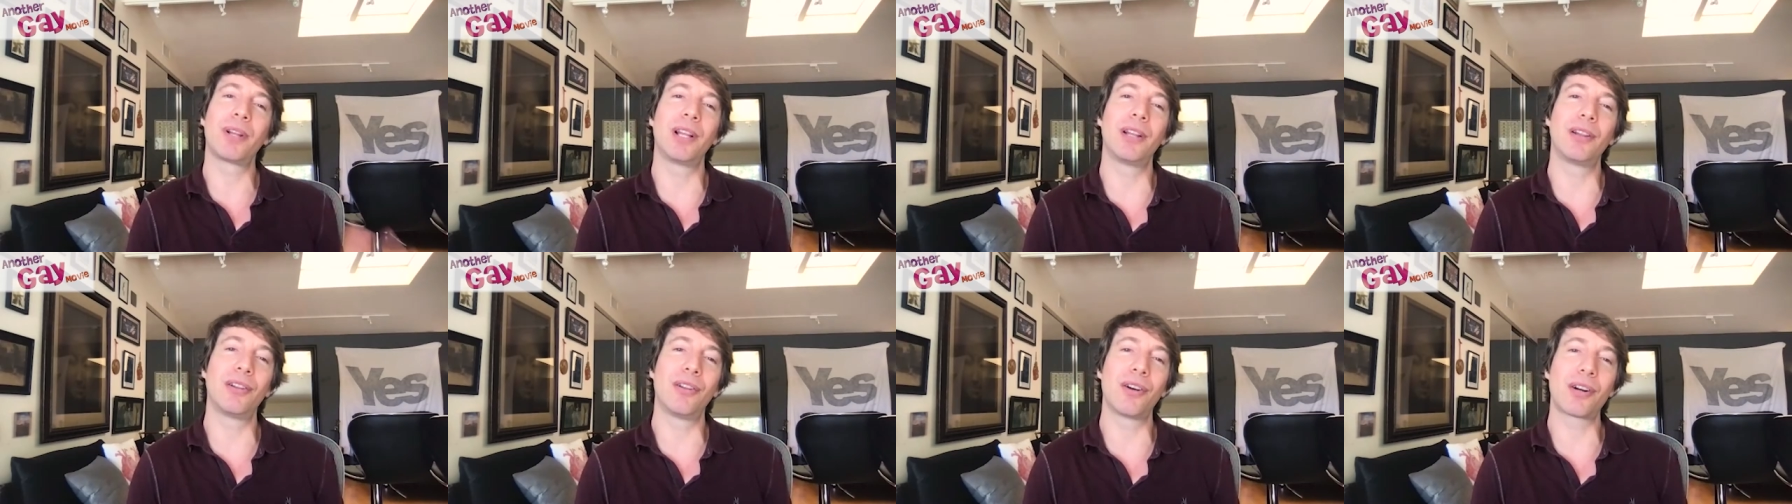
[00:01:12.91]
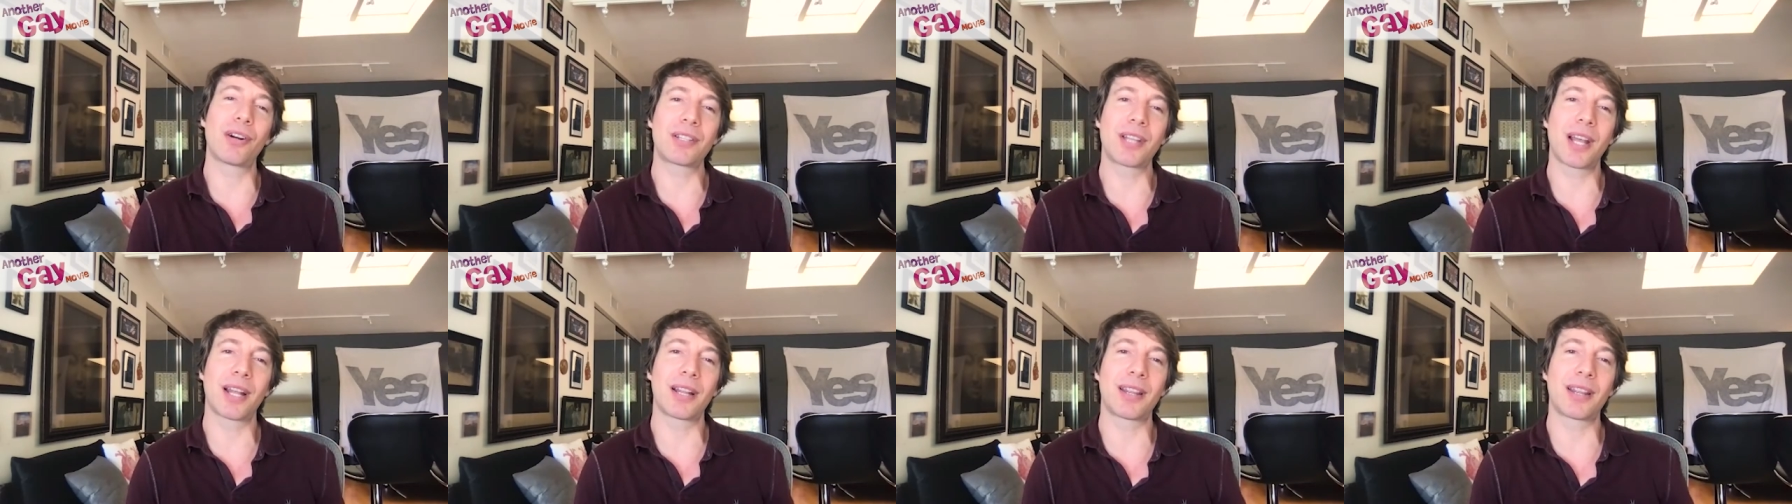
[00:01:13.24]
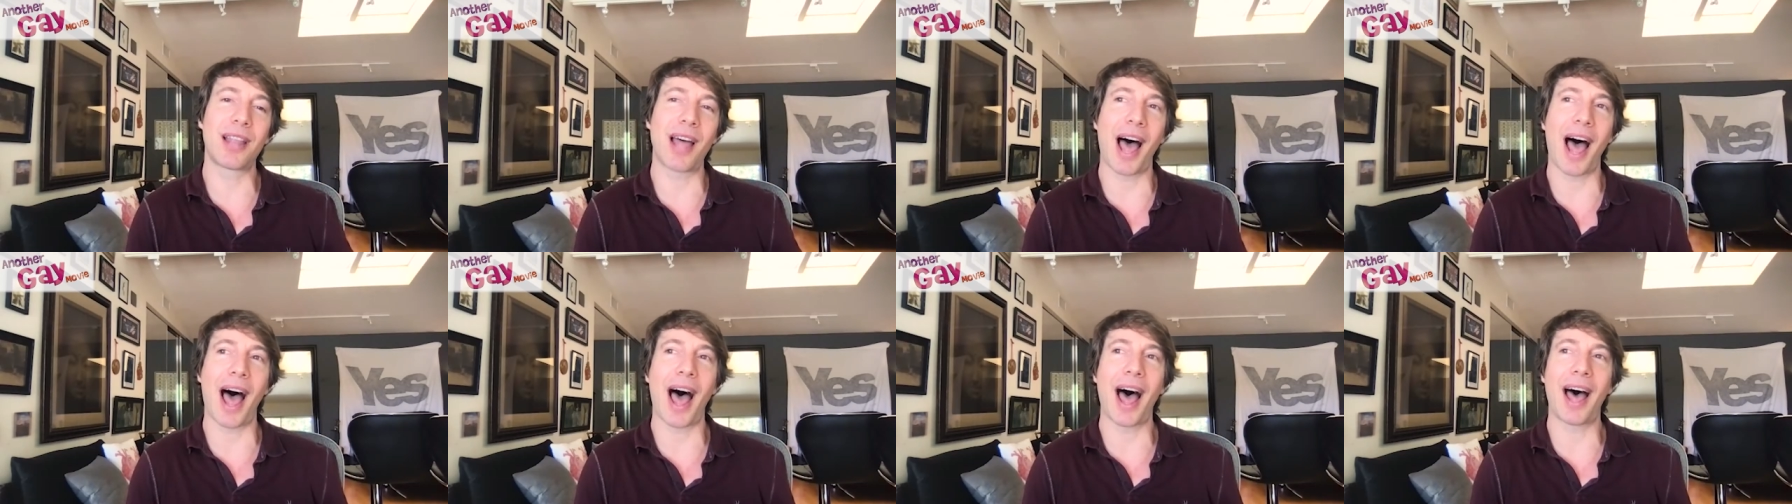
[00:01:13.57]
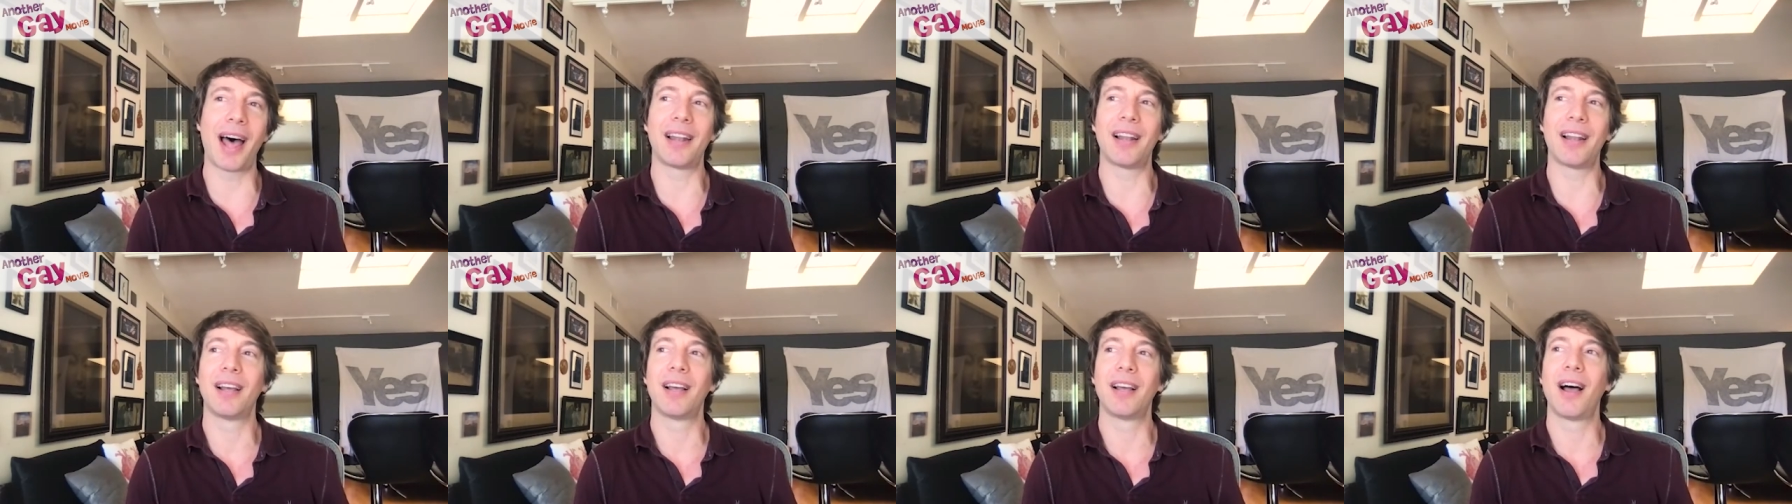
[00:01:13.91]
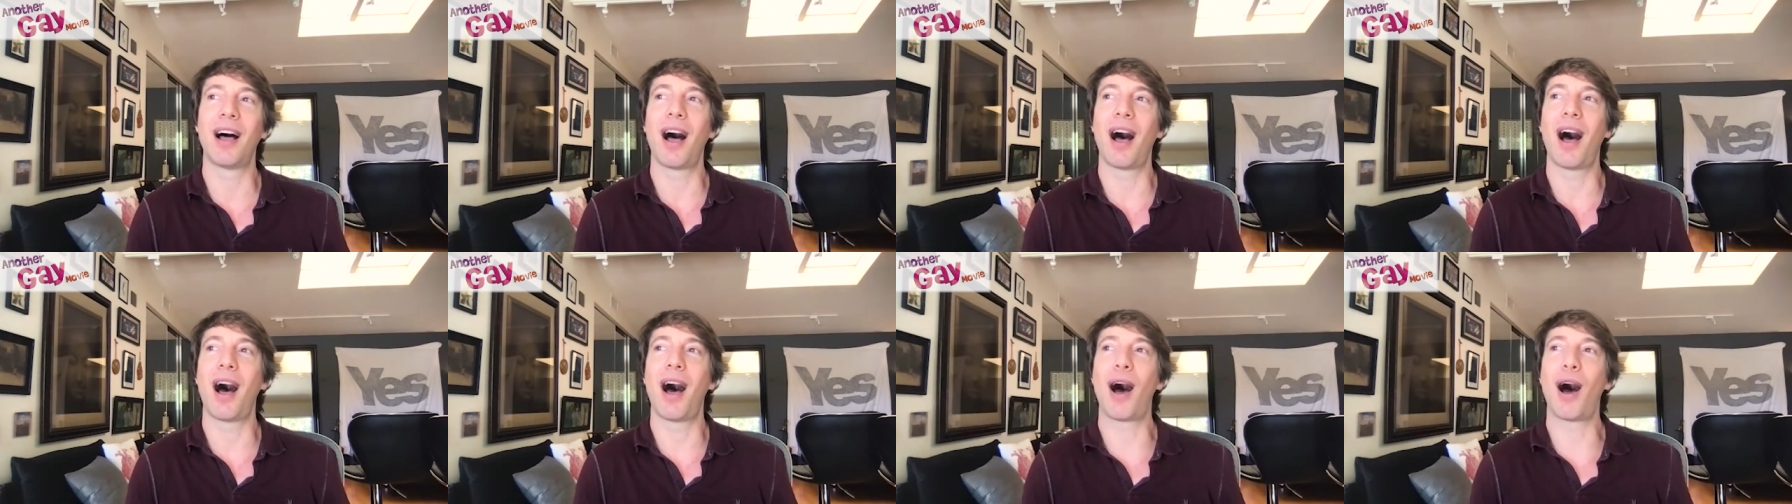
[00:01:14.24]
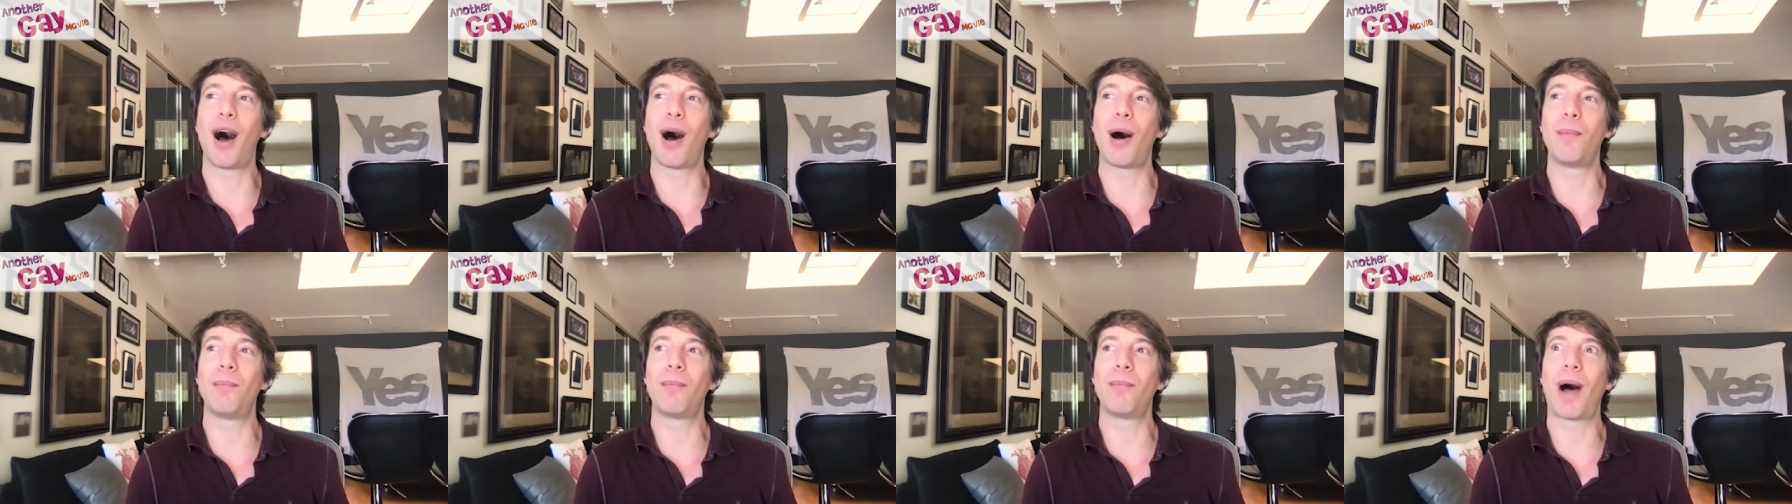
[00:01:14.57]
looked at that,
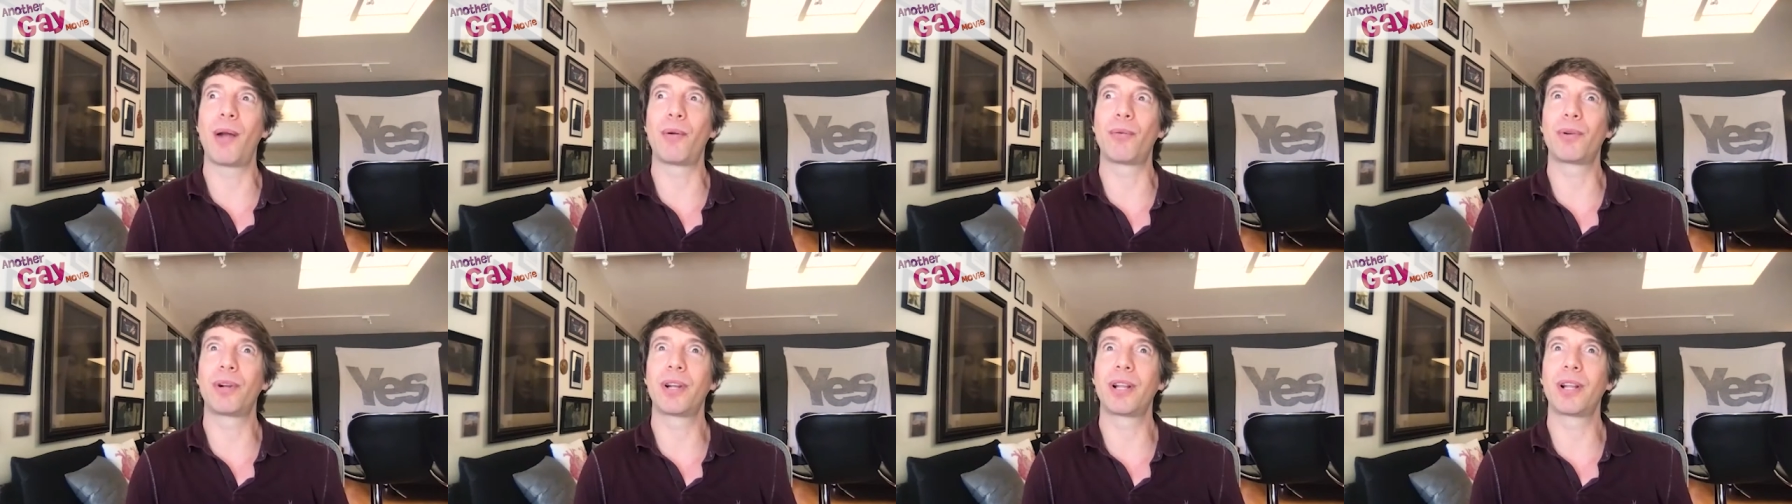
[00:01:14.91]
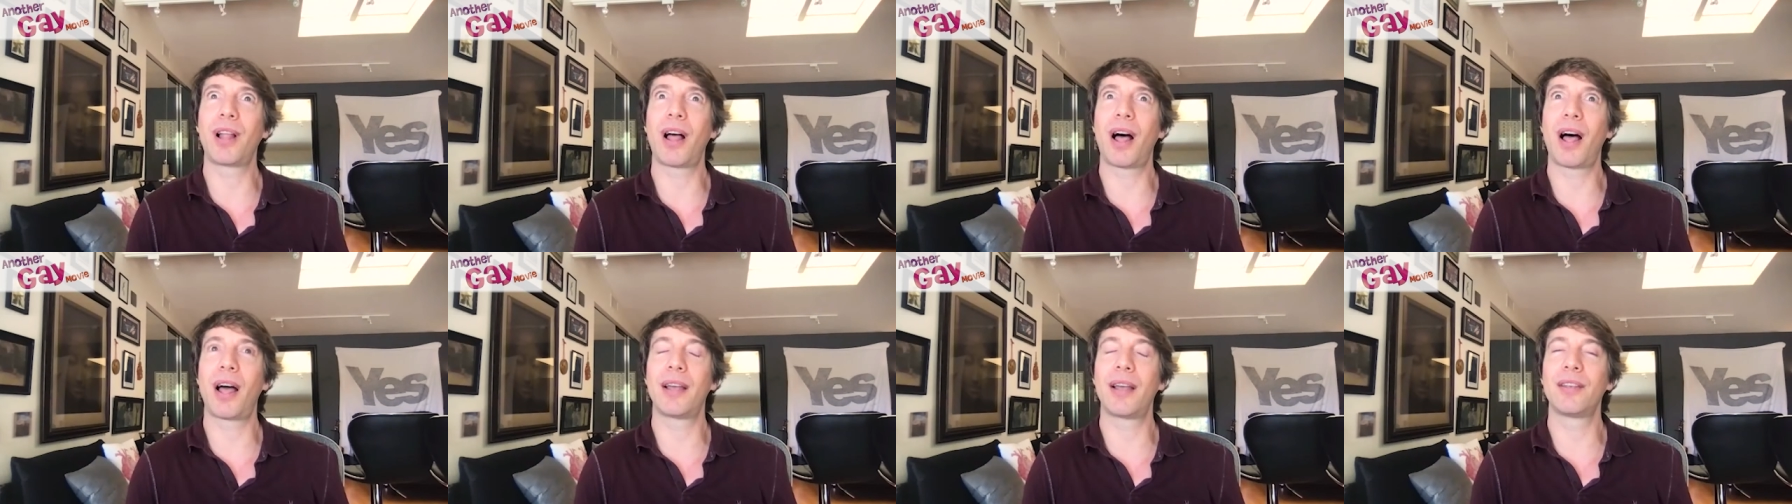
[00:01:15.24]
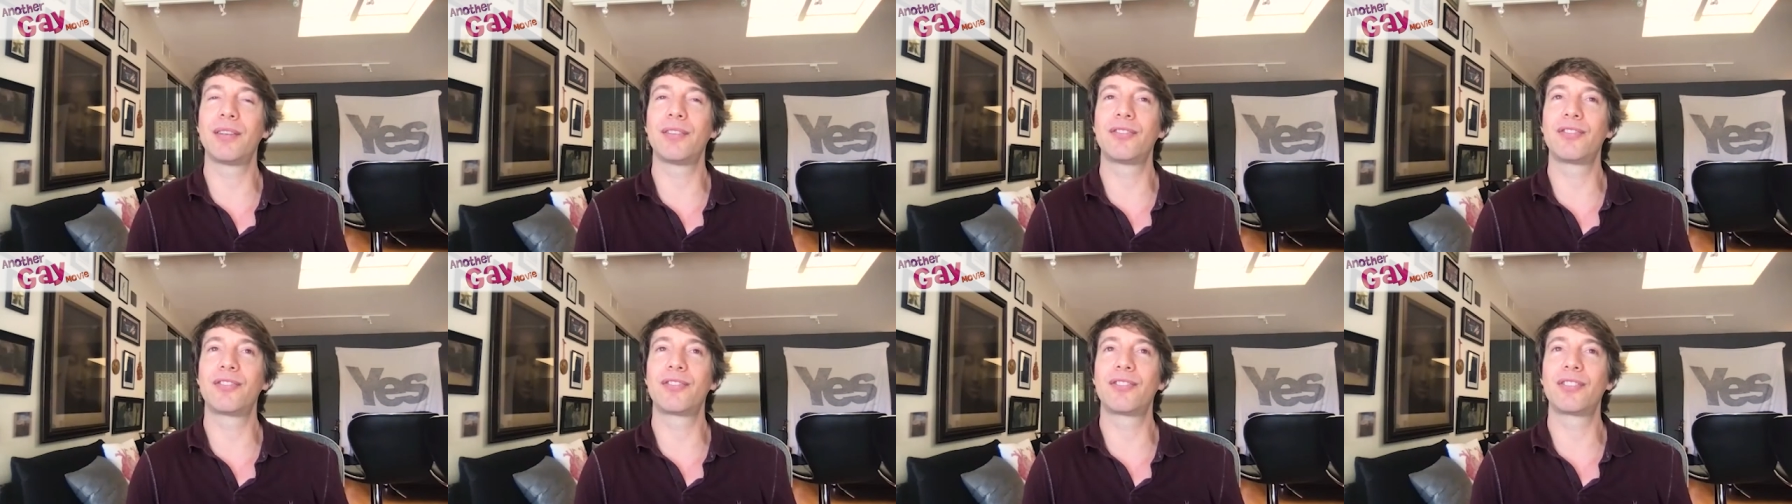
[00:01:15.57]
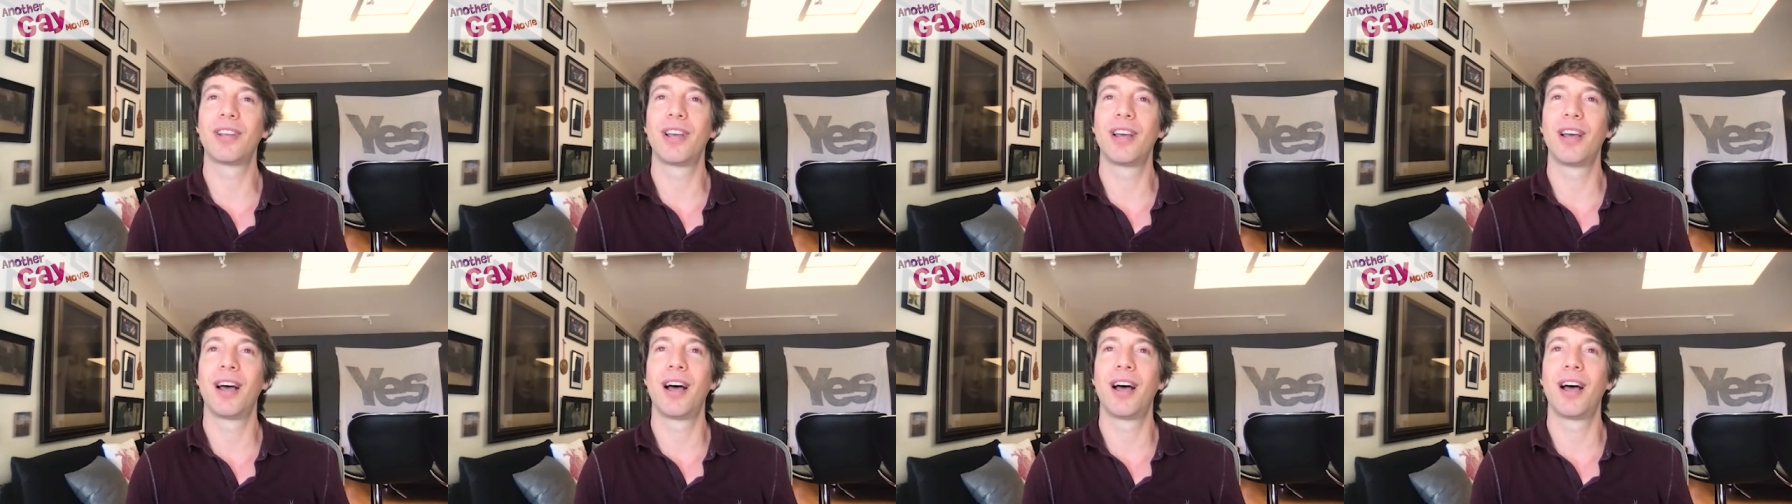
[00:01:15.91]
um, I realized,